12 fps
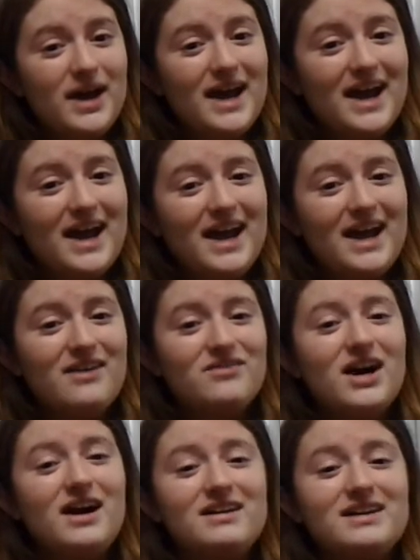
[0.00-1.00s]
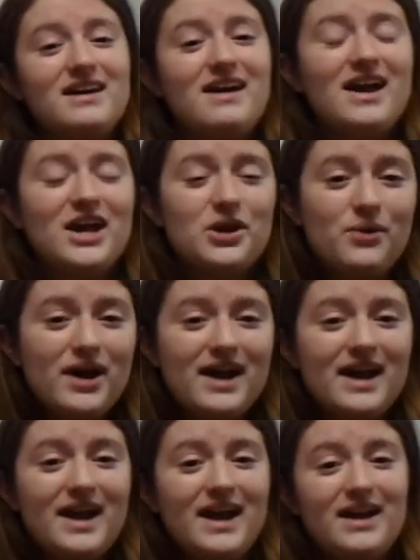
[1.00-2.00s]
wave oh, K
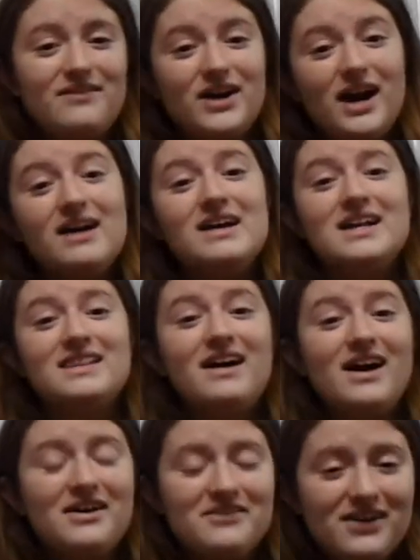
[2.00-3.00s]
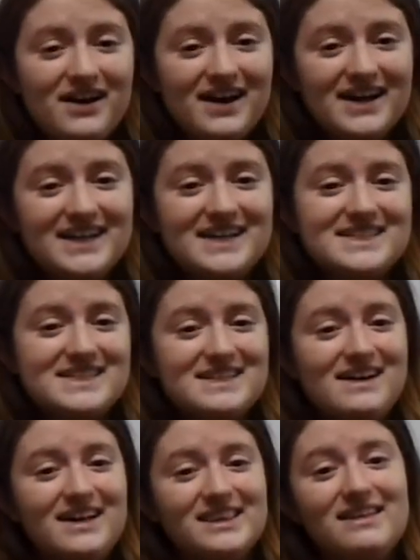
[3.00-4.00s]
wave la rona
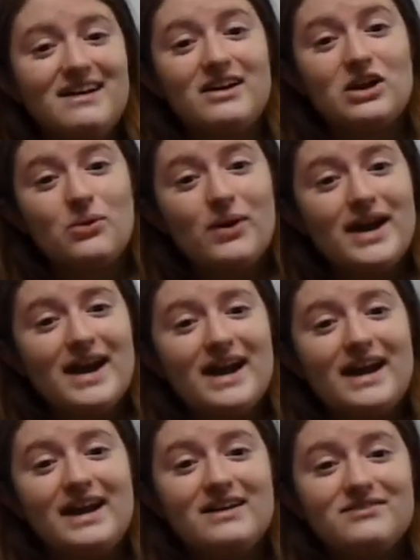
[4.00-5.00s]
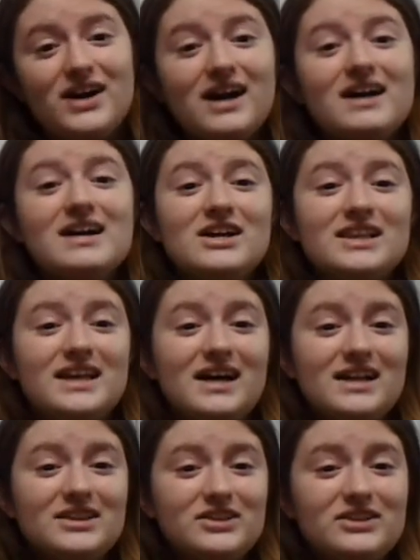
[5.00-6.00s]
están la cueva,
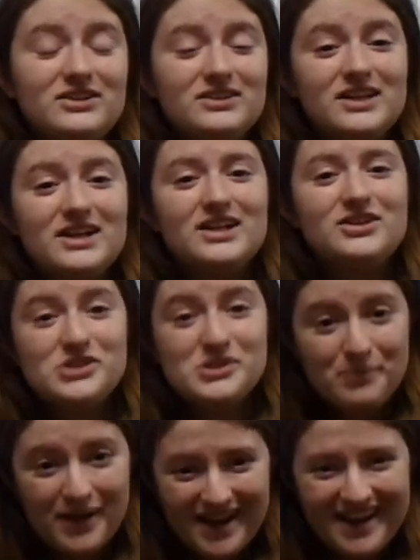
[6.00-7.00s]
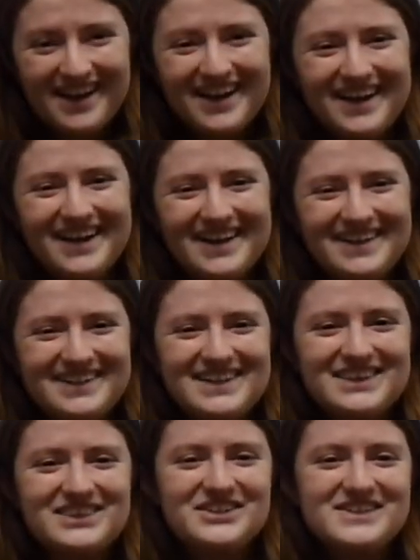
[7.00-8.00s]
la, la los
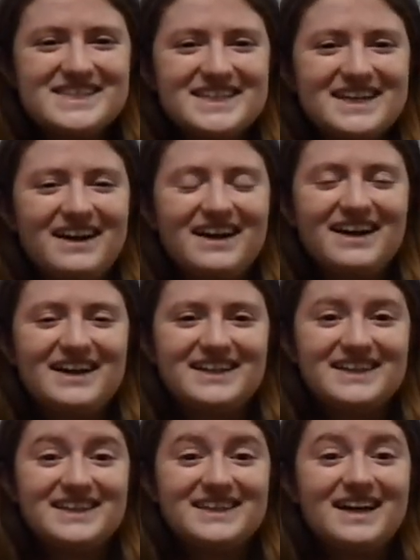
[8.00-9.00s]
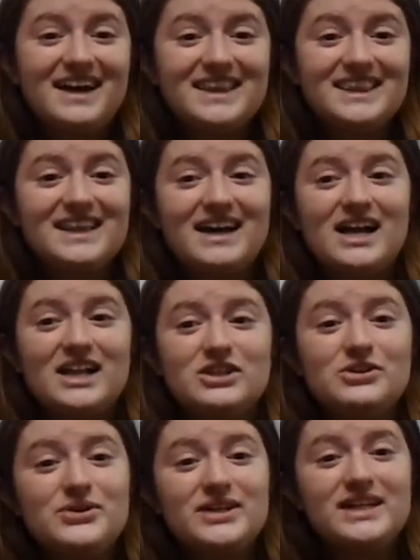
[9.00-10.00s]
pajaritos cantan, la
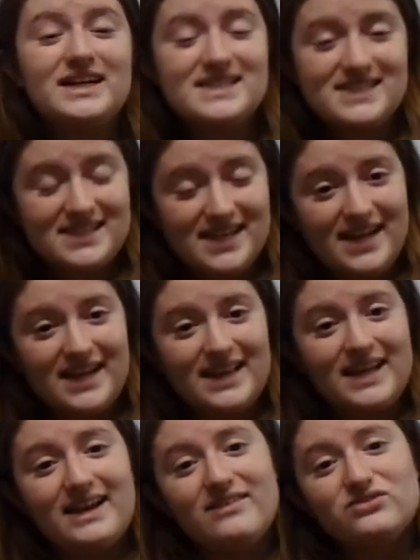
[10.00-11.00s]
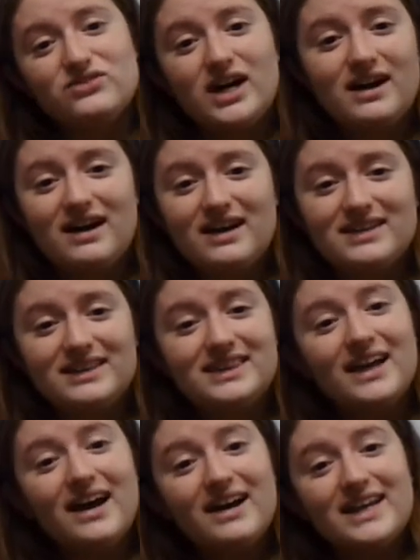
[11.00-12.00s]
luna se
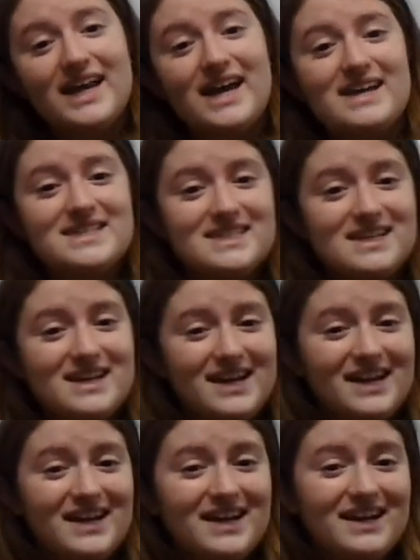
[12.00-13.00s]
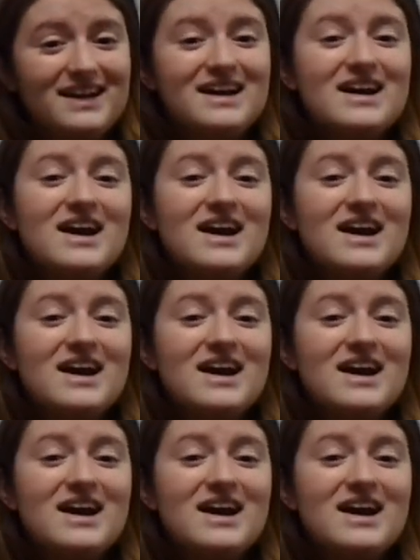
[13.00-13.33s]
levanta, que sí,